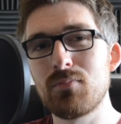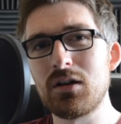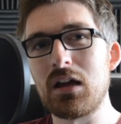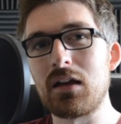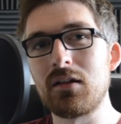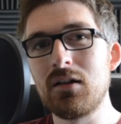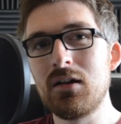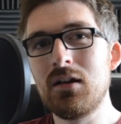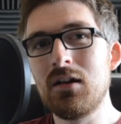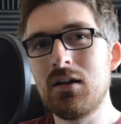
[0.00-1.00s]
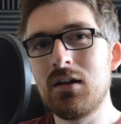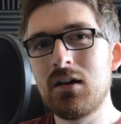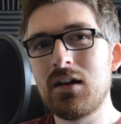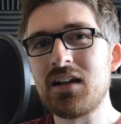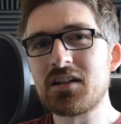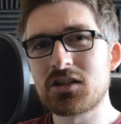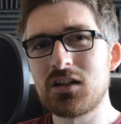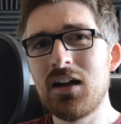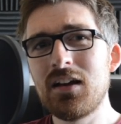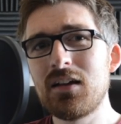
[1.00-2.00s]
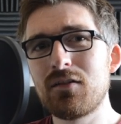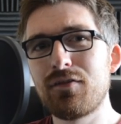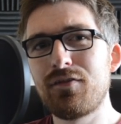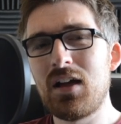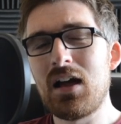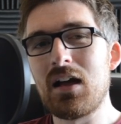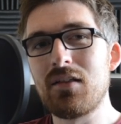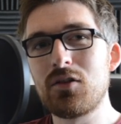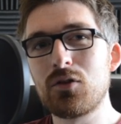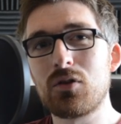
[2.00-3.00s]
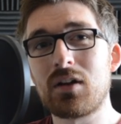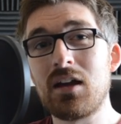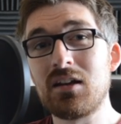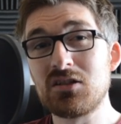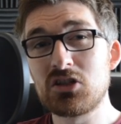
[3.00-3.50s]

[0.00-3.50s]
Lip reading: money, it's slightly unfair that you're not getting